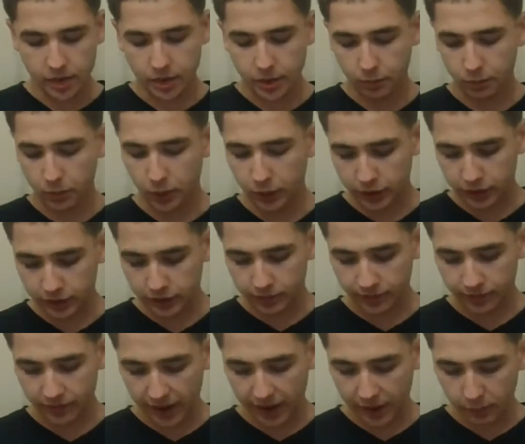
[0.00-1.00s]
The most
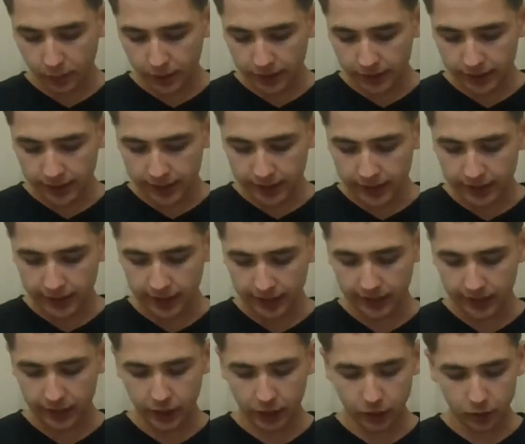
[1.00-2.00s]
famous
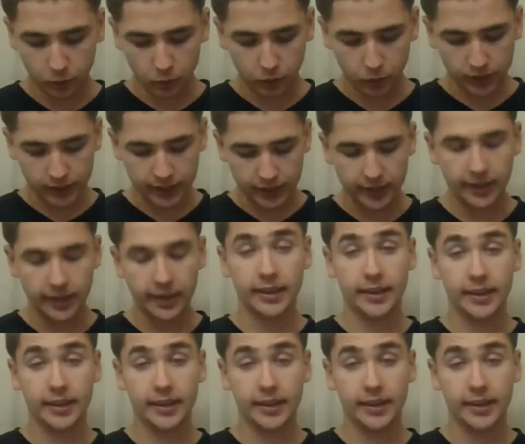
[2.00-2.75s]
conductor was an